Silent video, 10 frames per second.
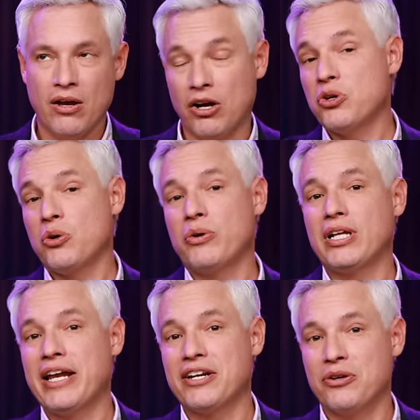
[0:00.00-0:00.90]
Also in
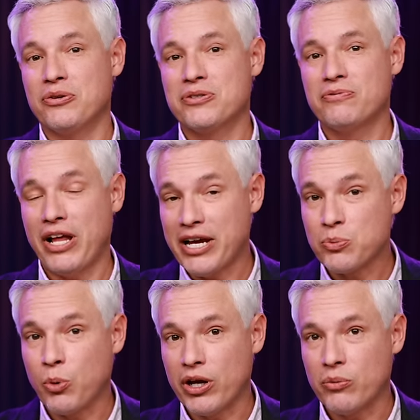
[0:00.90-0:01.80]
lighting news, Flashpoint,